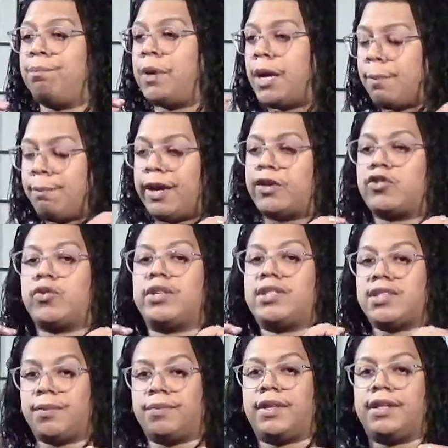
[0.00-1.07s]
make sure it's
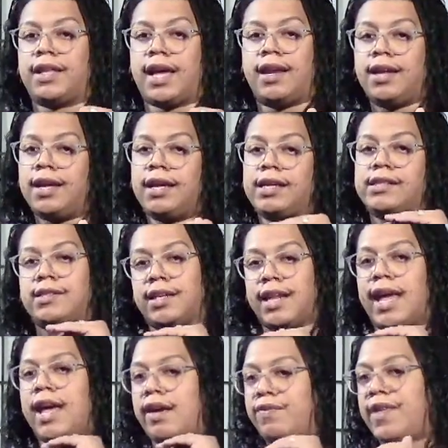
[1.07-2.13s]
something that is gonna
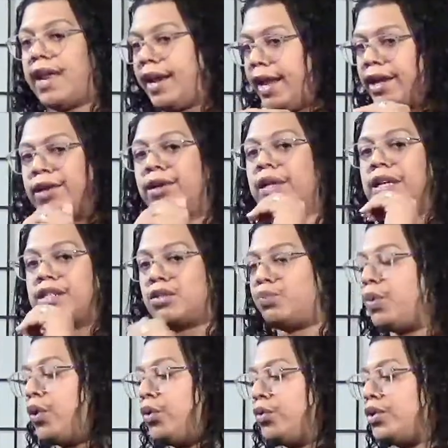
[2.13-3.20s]
have that ankle
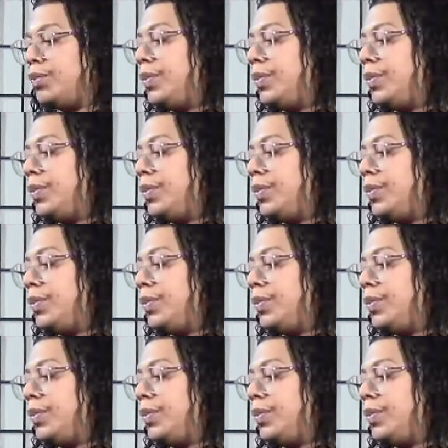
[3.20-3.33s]
exposed,